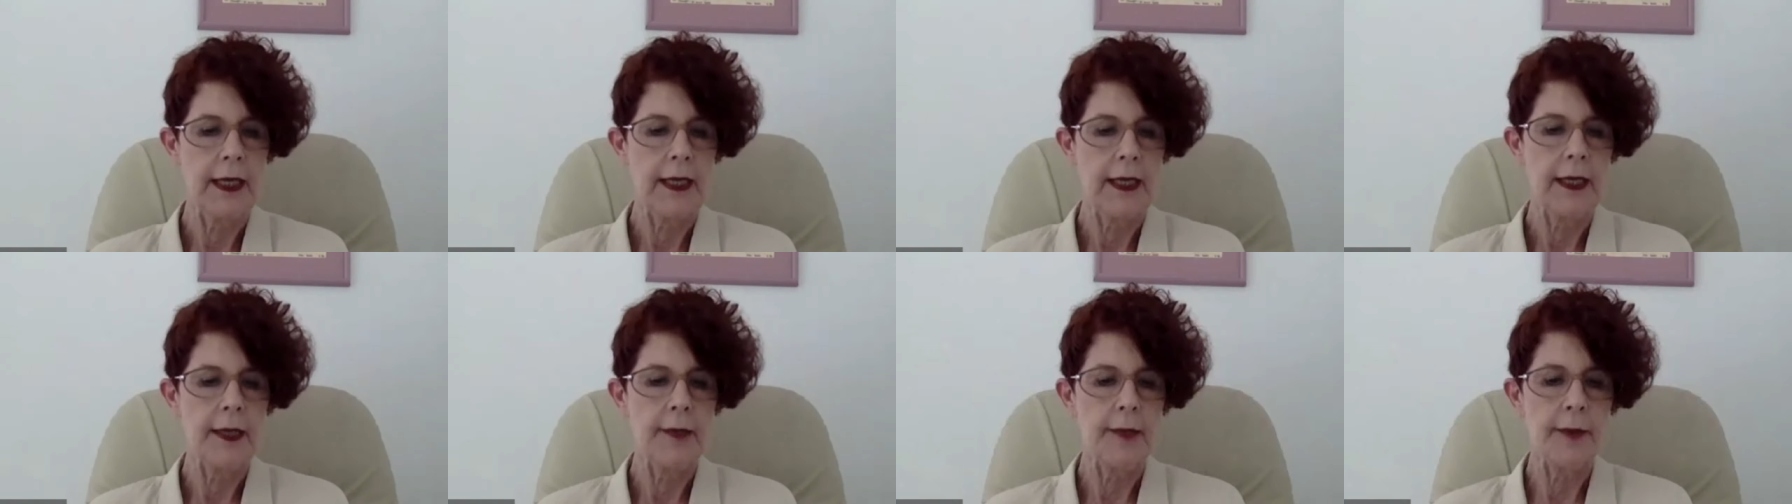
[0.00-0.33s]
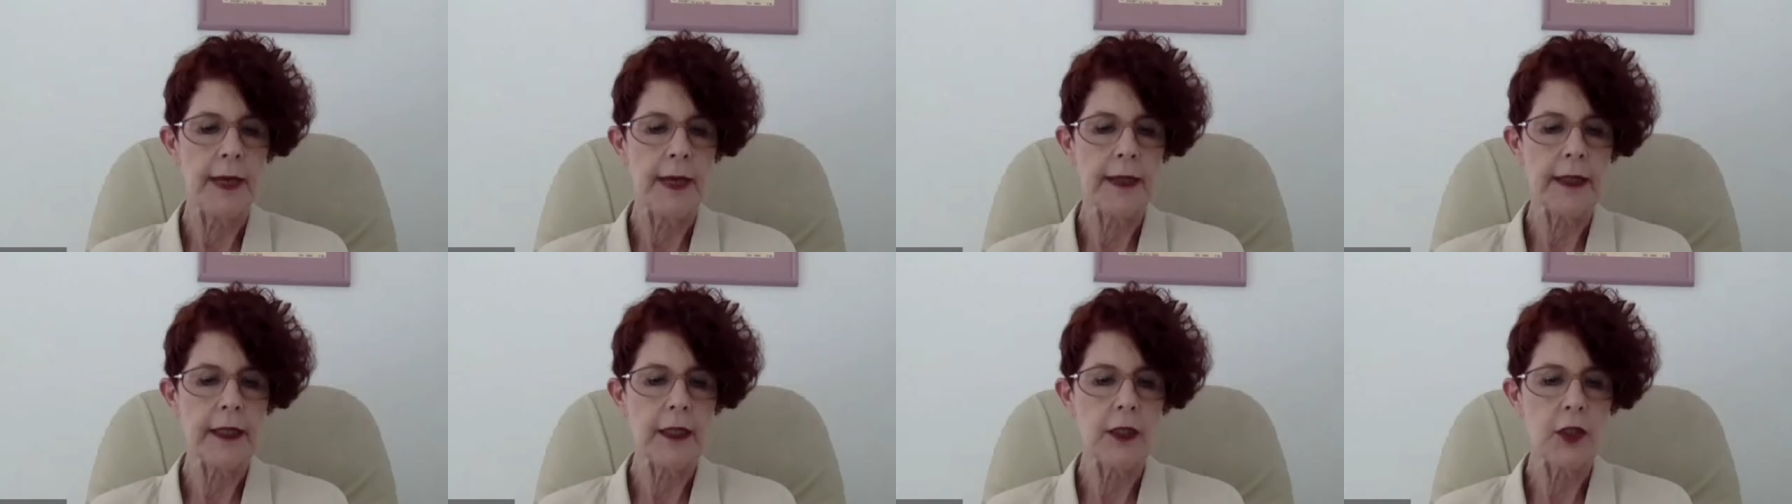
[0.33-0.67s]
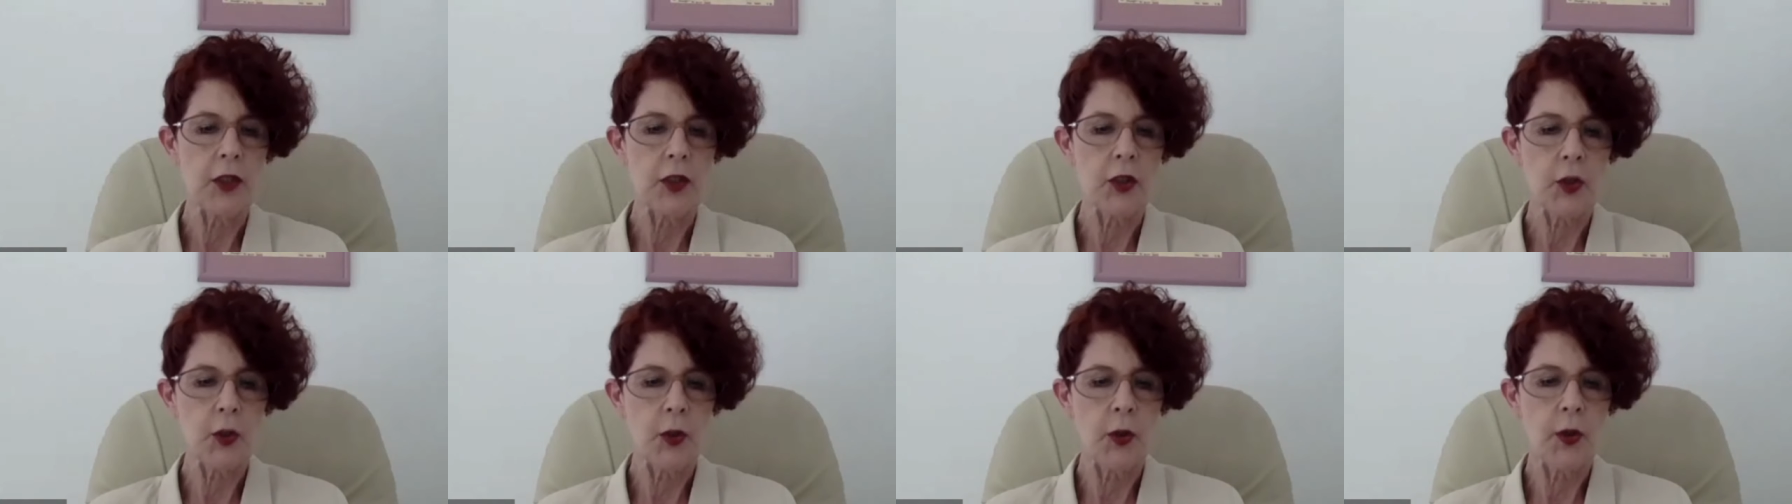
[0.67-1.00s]
in making
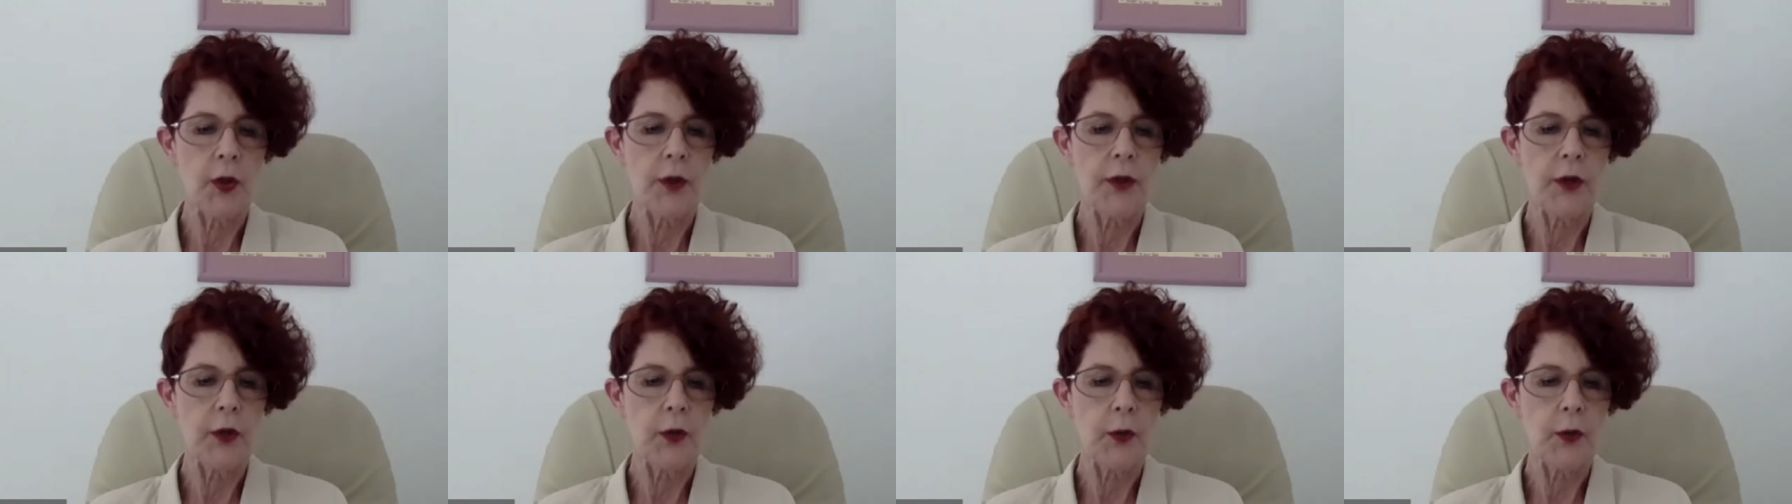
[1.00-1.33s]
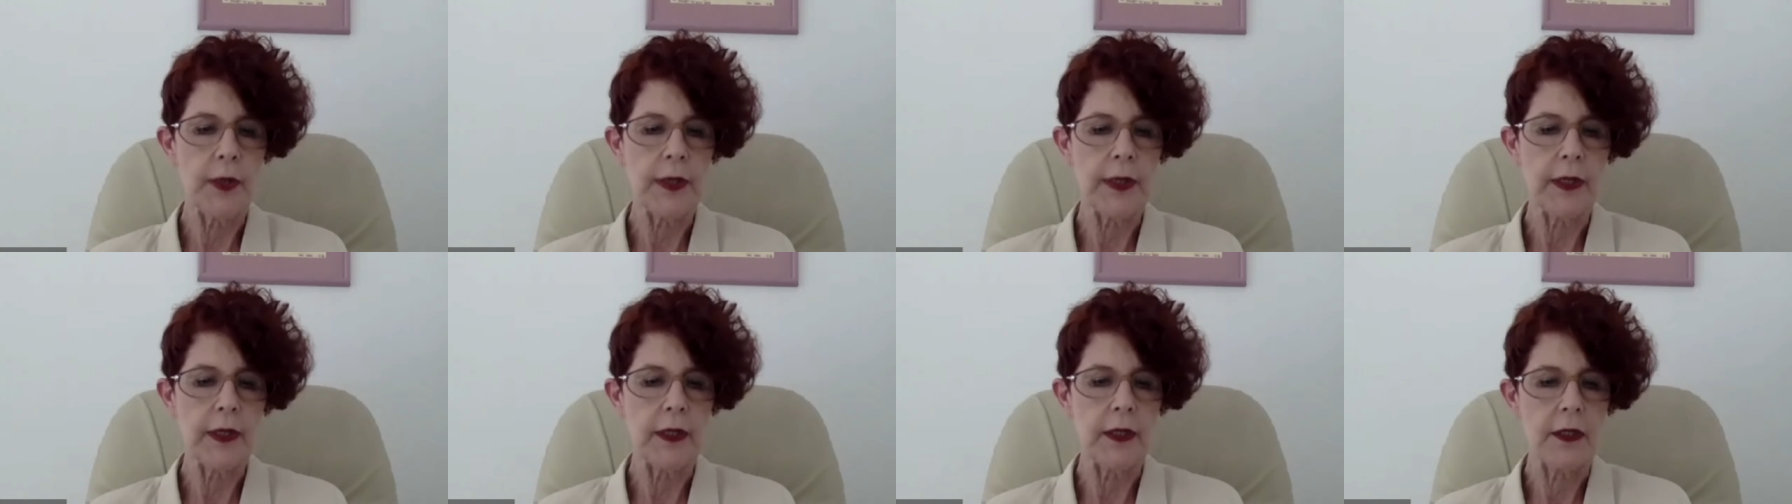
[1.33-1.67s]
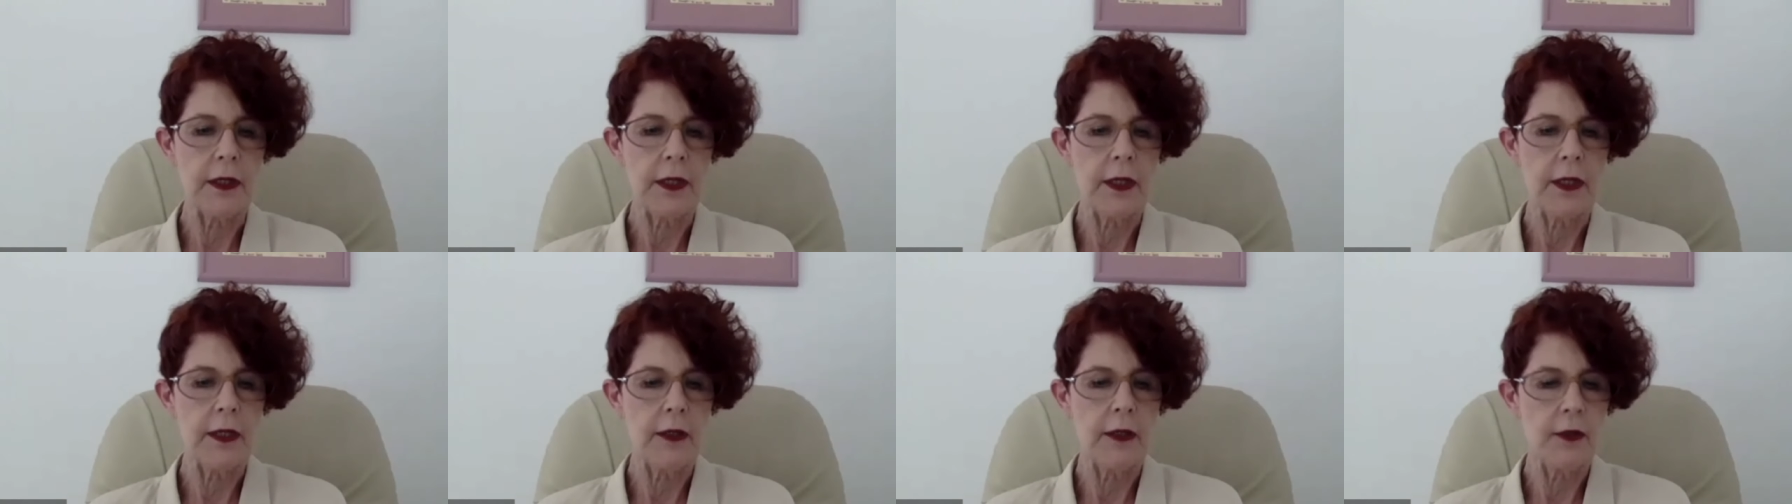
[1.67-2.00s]
sure that we
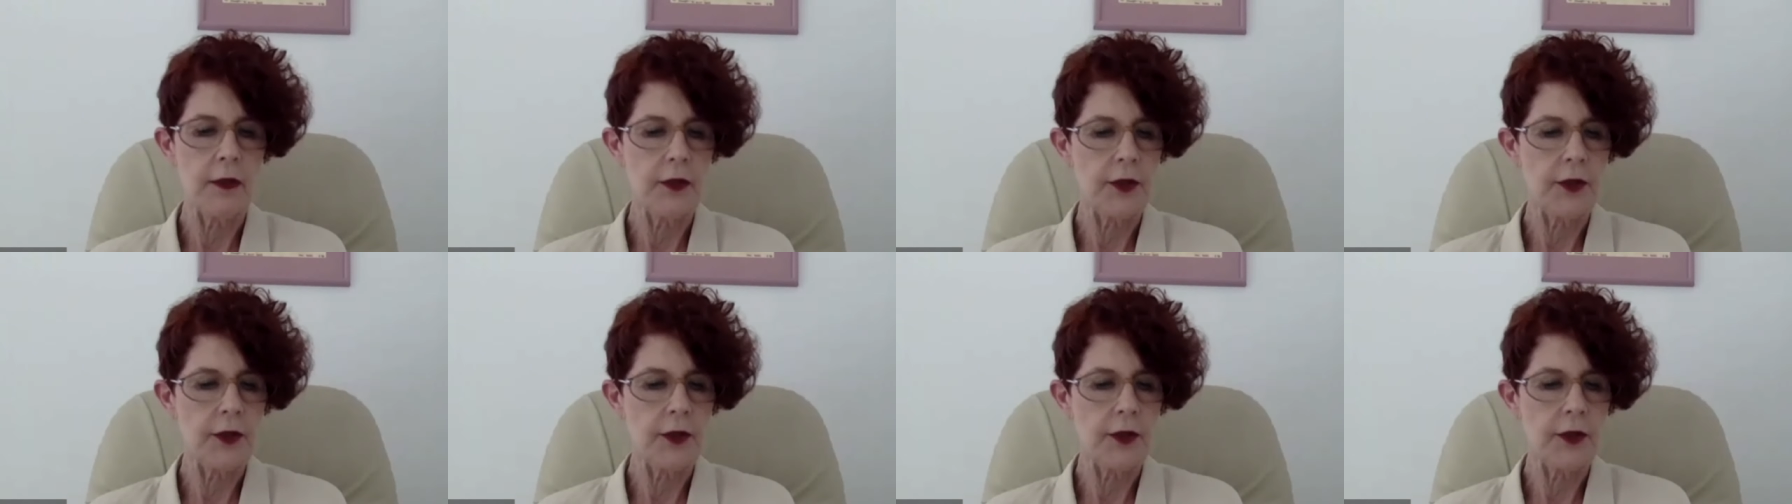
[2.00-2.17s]
continue